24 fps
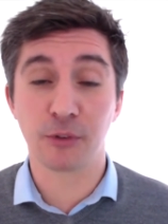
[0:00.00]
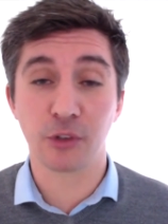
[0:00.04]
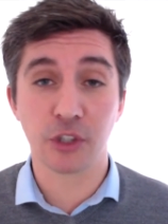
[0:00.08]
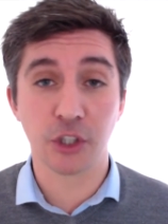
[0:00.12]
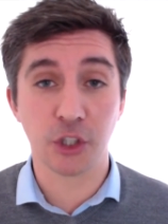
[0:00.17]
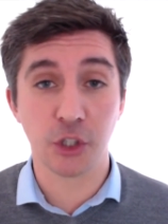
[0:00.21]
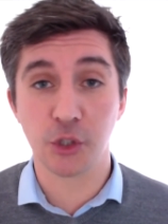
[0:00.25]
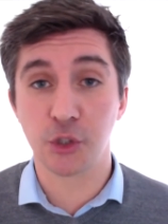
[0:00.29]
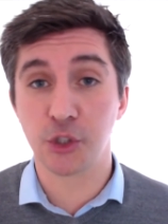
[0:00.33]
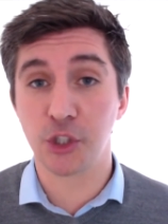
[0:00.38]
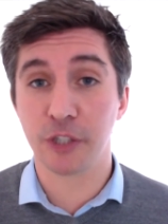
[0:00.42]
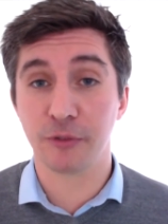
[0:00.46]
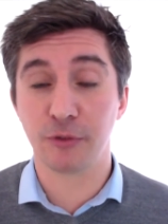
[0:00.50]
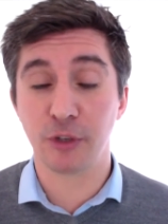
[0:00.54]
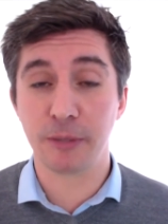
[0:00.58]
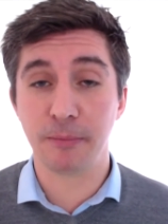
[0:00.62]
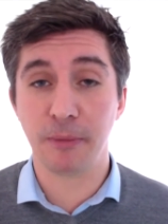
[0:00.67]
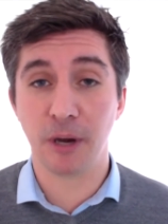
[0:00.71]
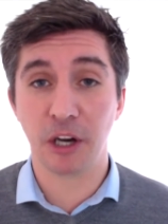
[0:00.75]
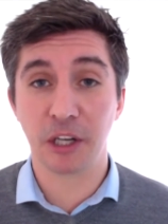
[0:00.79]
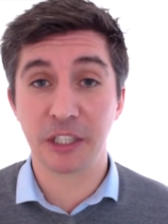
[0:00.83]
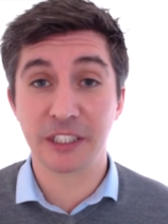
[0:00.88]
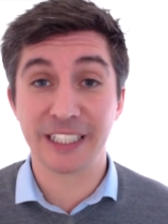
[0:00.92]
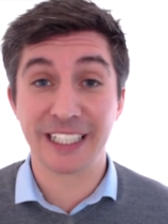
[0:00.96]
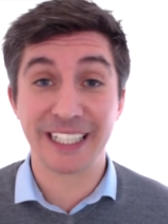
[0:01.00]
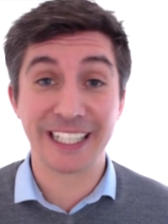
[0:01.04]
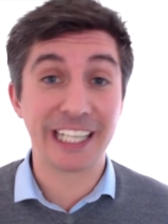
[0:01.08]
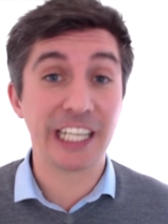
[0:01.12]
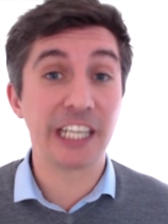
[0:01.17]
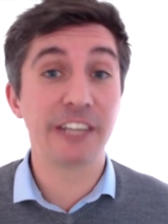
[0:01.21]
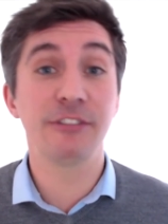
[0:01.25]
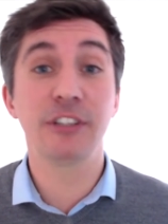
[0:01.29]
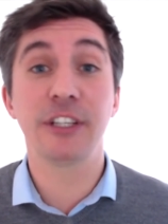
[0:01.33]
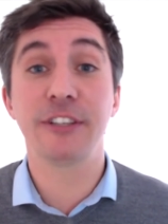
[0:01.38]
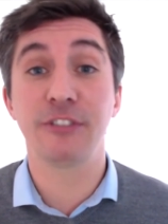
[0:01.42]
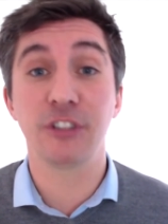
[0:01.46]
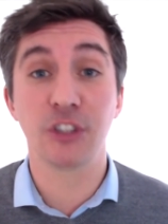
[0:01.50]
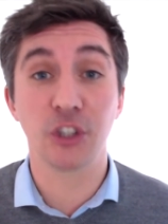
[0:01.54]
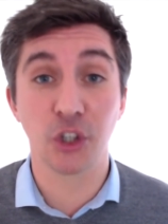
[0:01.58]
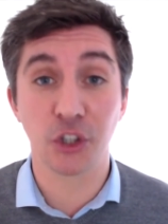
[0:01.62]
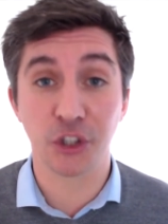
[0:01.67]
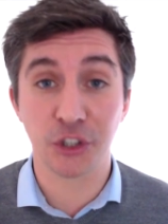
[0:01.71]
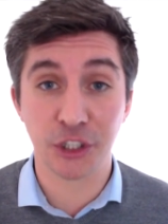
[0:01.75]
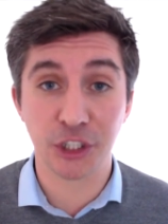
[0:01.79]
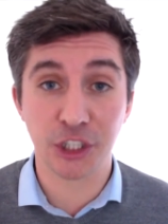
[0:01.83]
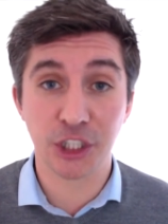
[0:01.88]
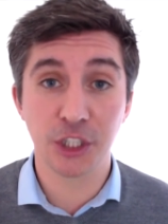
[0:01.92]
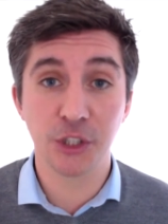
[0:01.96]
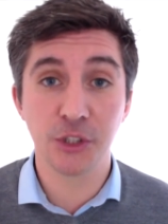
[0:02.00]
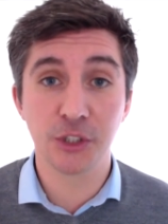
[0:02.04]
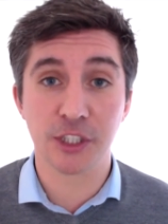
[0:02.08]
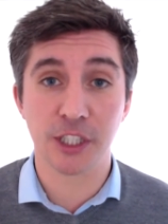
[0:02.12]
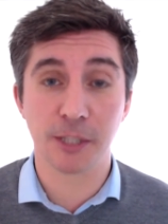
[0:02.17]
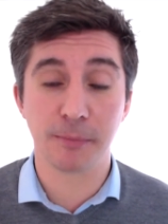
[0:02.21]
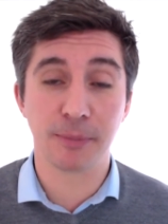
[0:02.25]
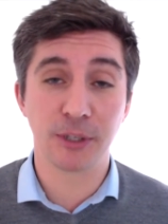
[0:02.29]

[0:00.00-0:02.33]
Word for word: YouTube remarketing even if you're not going to use it,